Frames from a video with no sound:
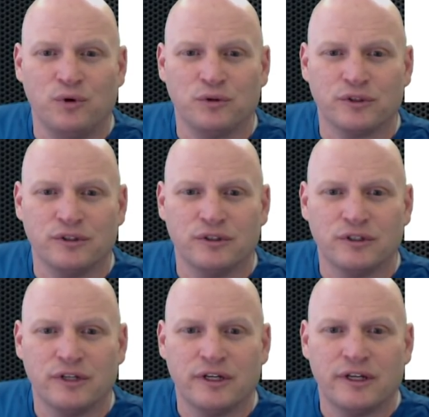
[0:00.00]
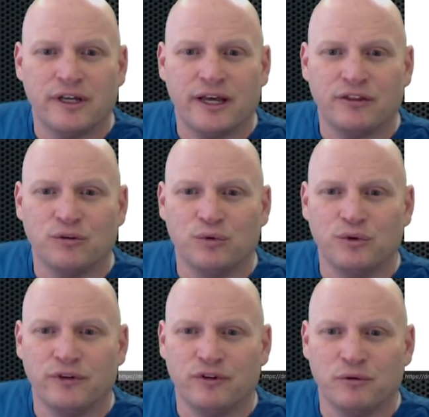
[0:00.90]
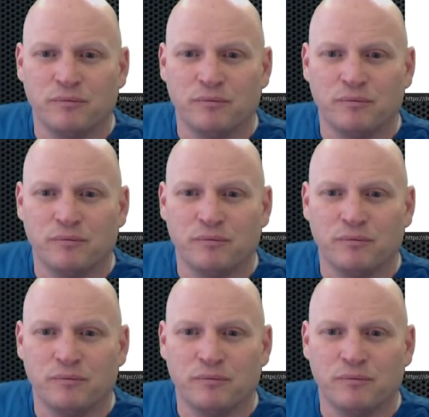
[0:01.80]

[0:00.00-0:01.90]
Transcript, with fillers: folder at the root of